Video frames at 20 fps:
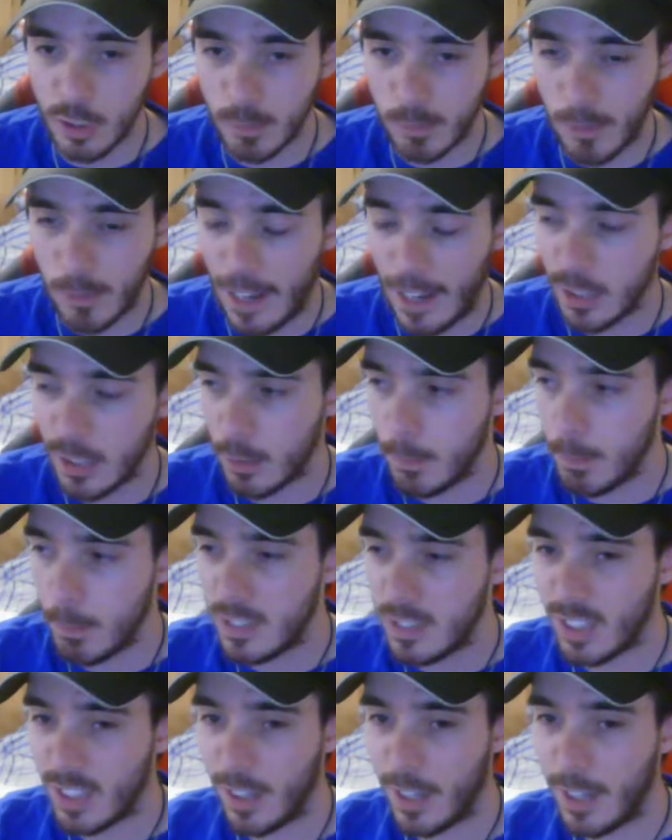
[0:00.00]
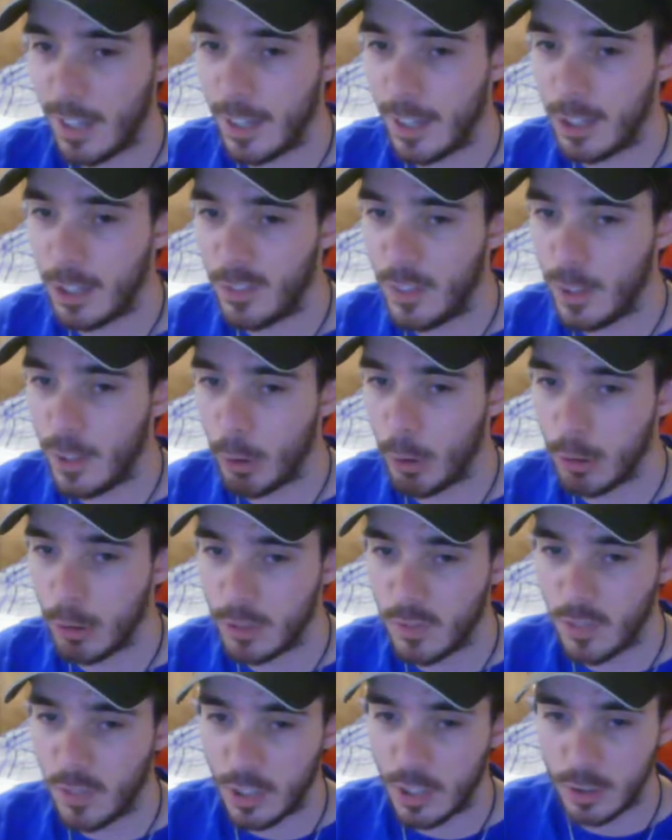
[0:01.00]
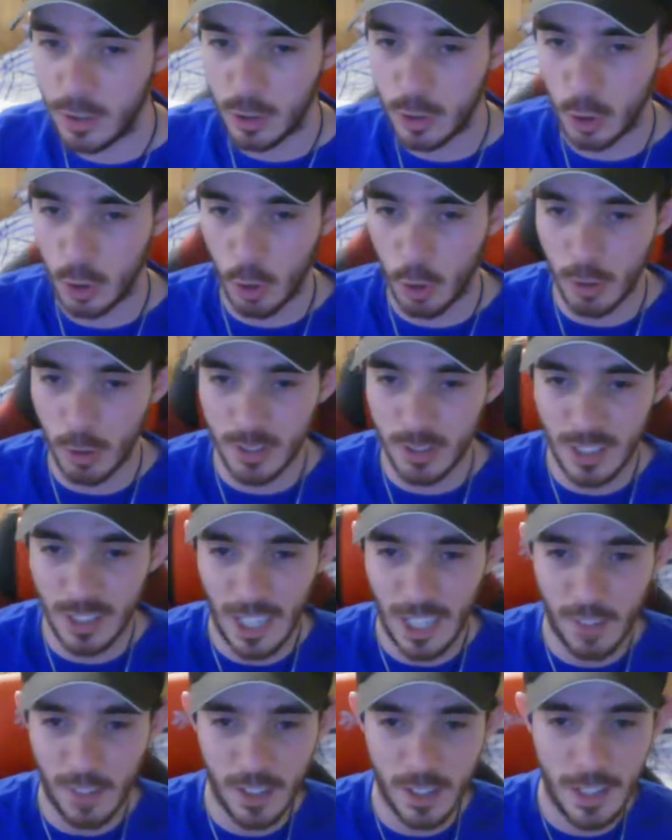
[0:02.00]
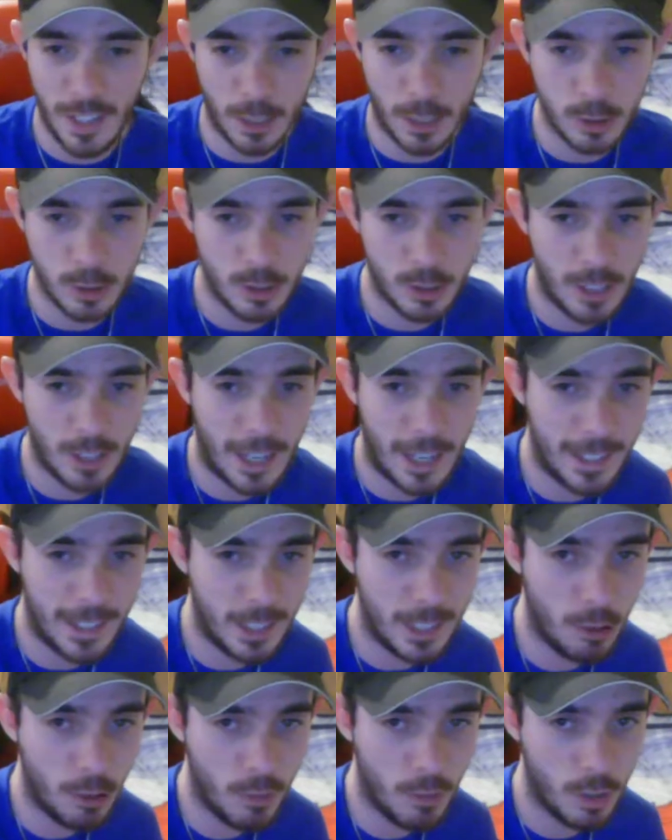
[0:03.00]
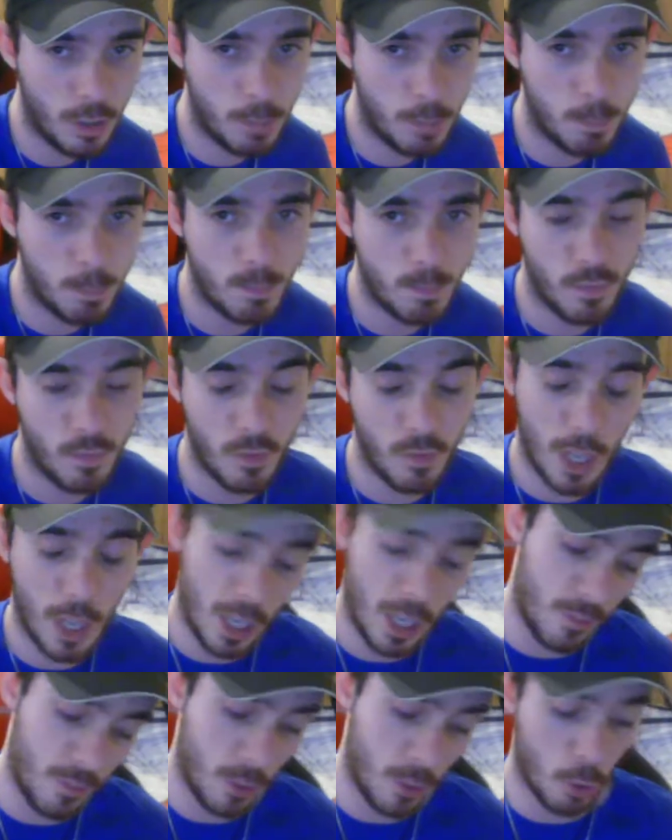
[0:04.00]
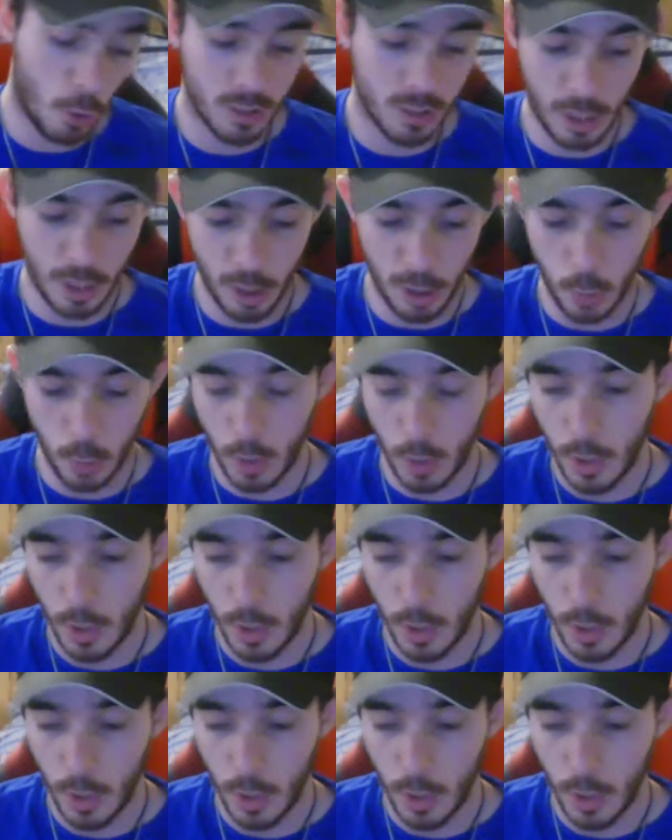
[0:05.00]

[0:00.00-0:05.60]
random miscellaneous videos that don't have connection to any other videos I do.